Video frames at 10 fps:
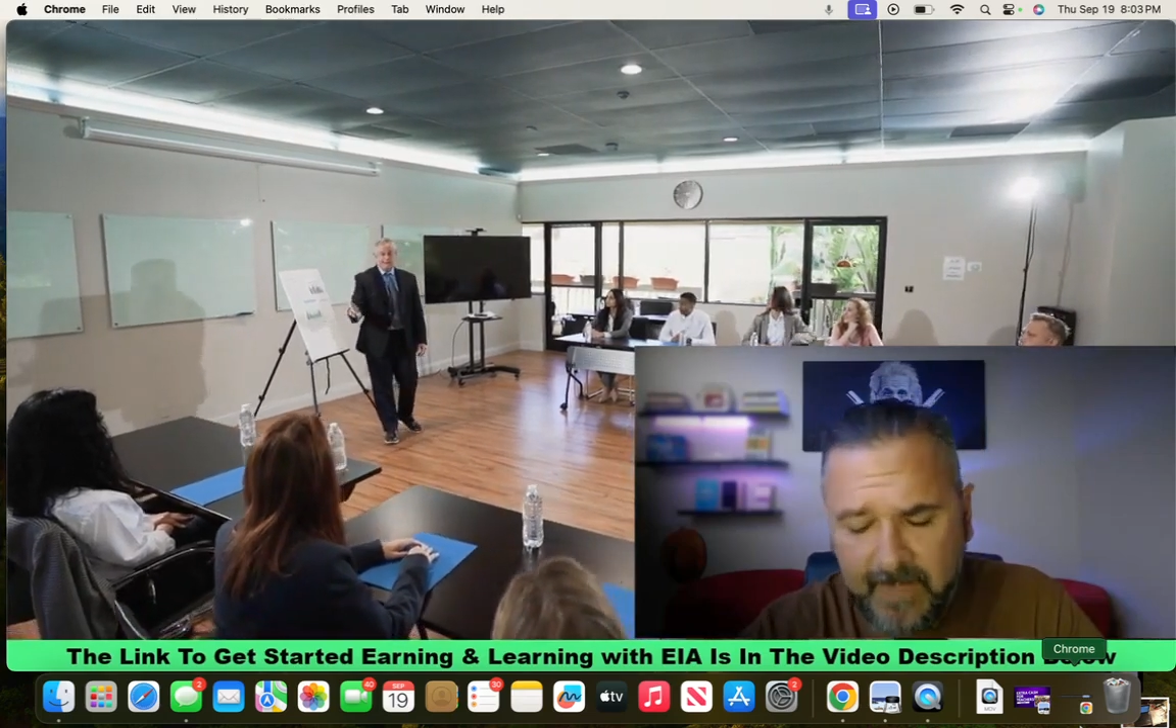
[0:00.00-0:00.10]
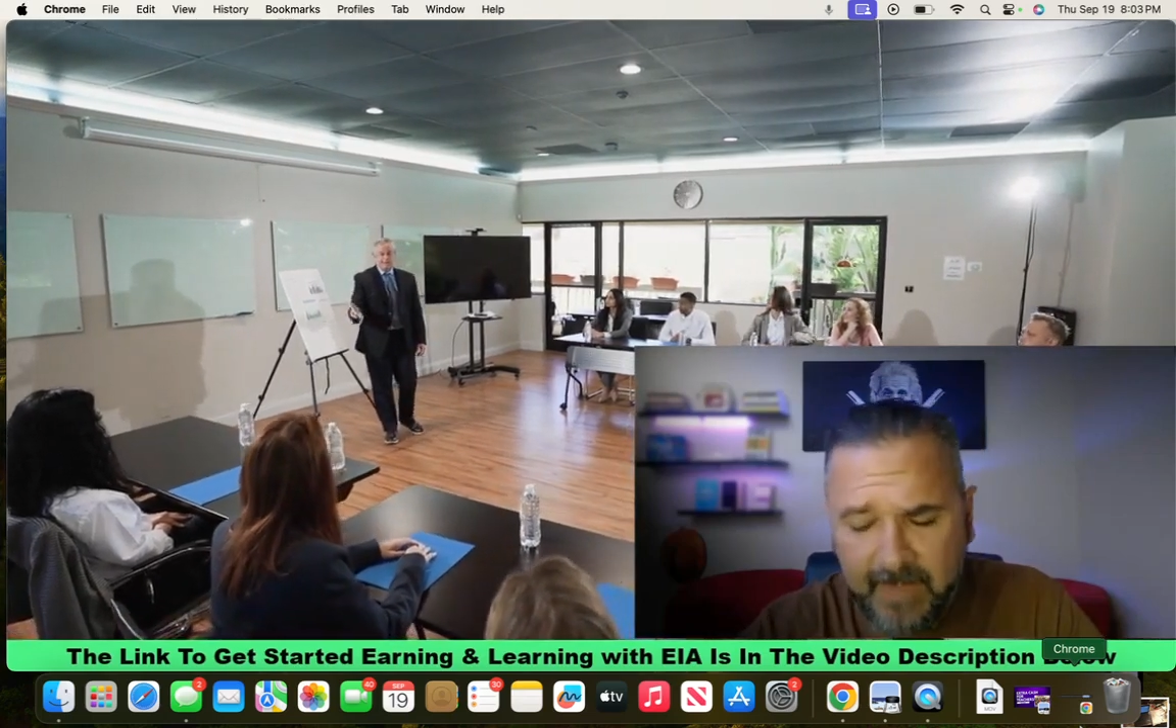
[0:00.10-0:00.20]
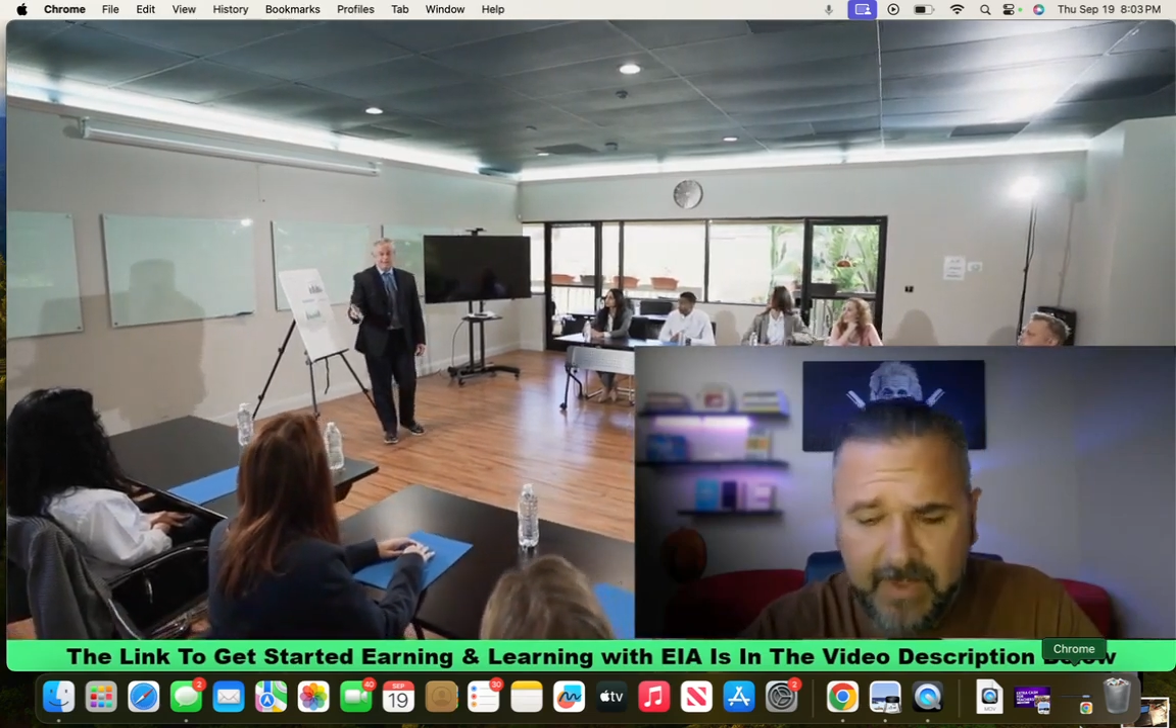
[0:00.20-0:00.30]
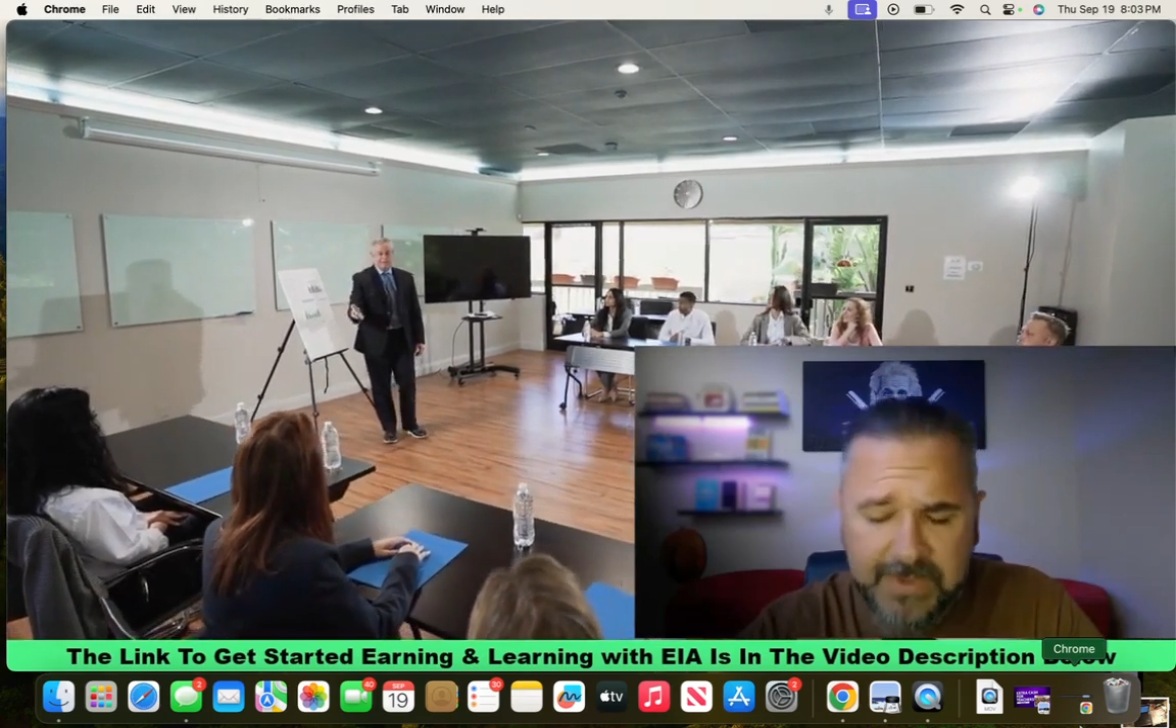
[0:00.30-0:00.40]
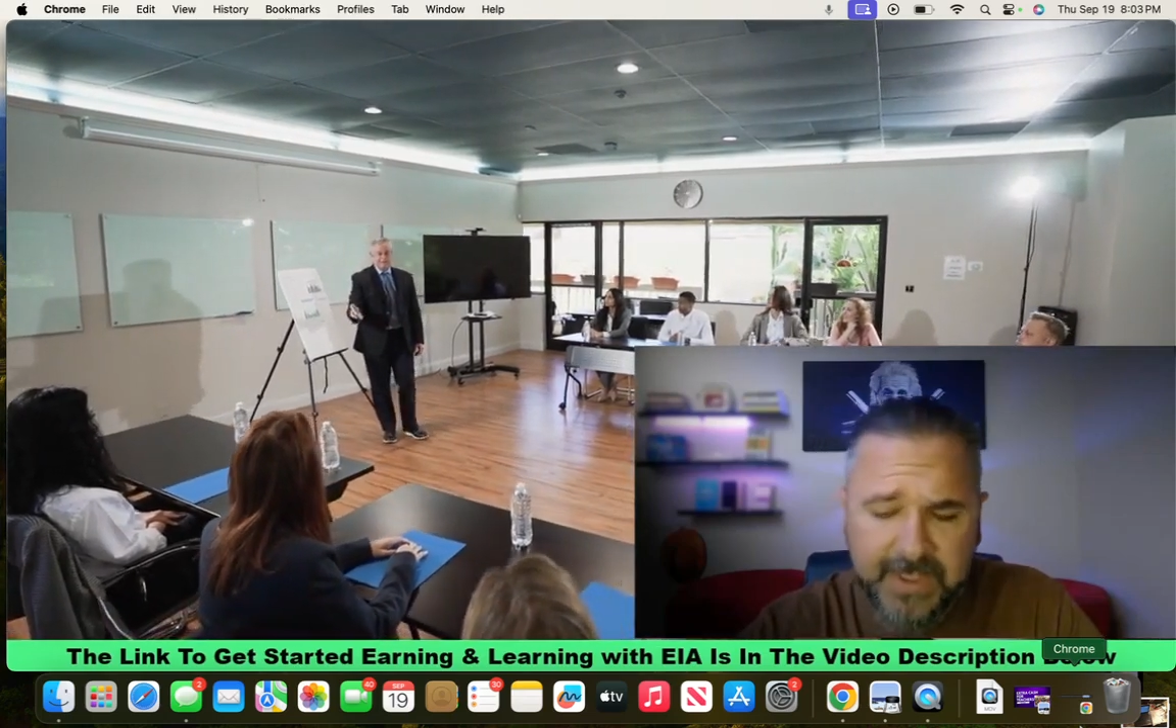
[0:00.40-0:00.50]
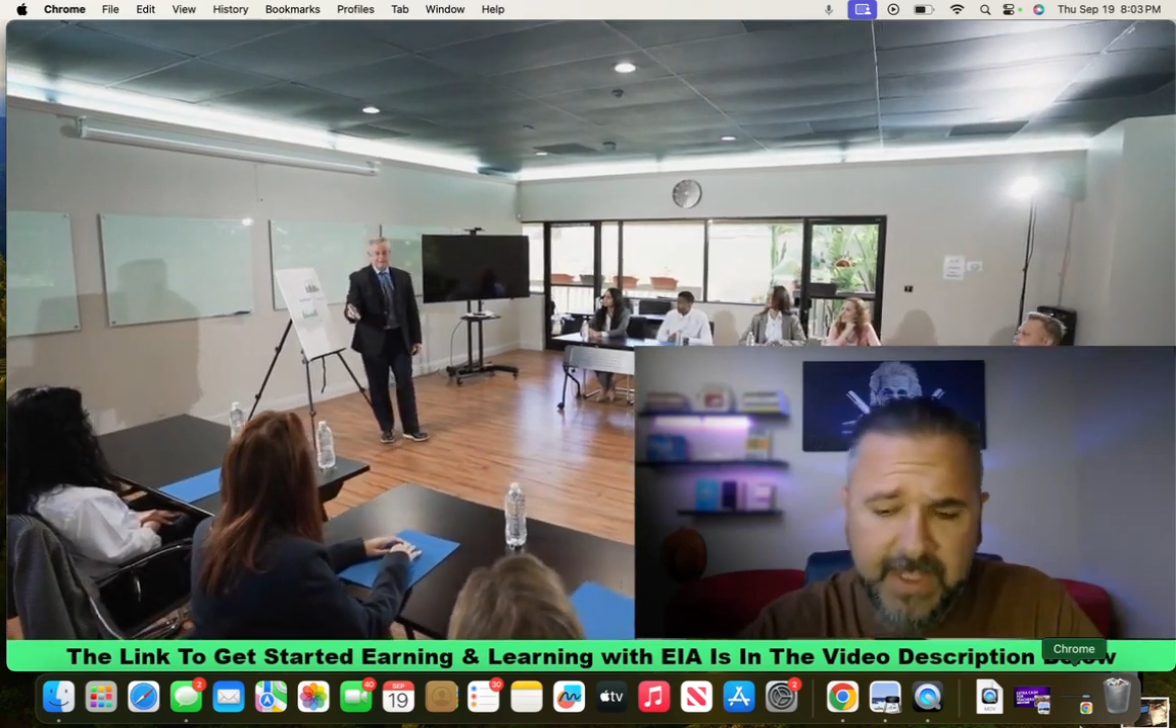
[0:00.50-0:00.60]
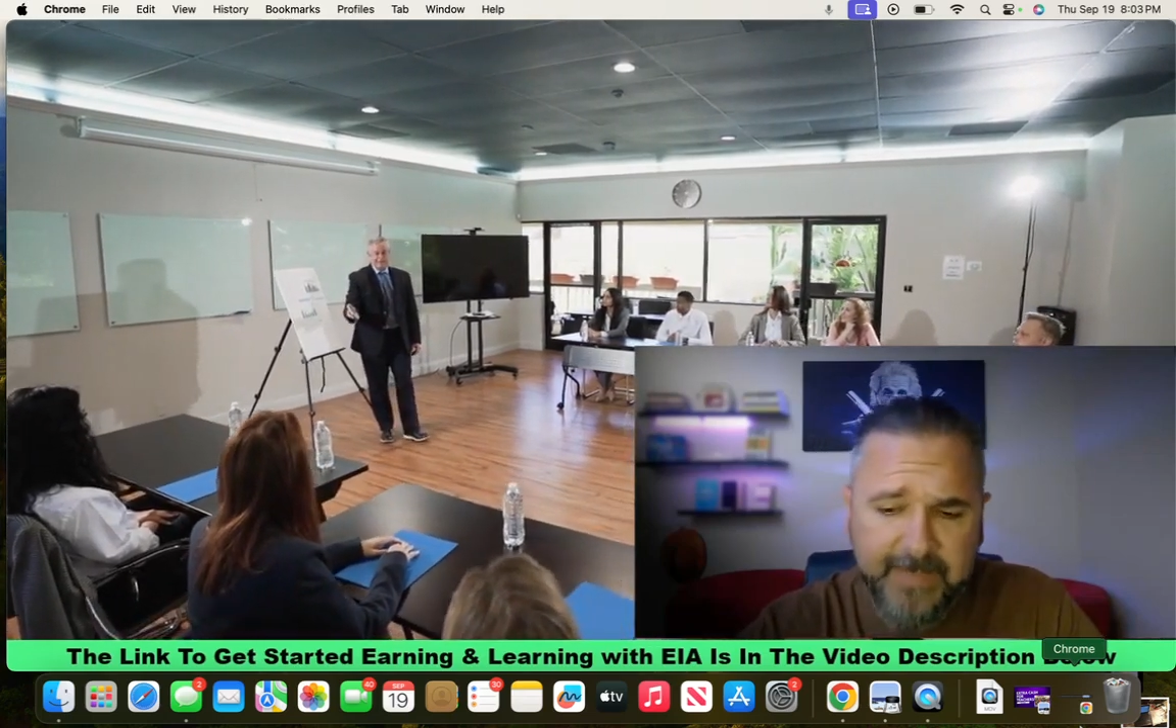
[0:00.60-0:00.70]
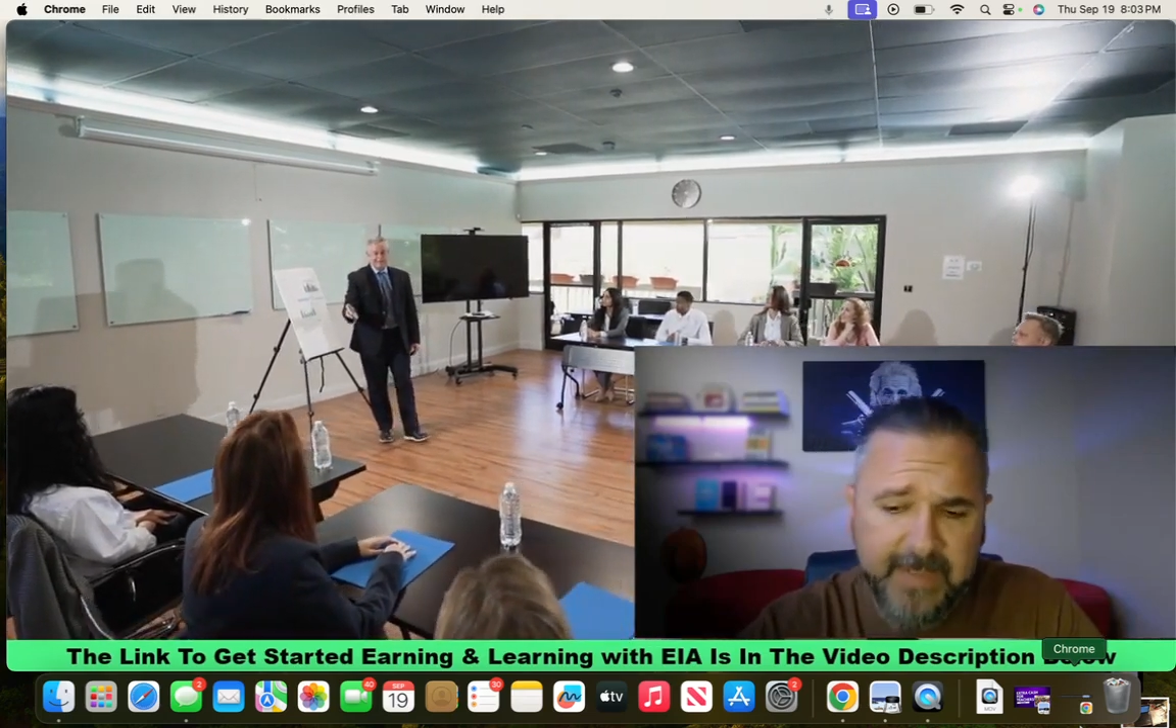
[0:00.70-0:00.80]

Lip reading: I've coached a lot of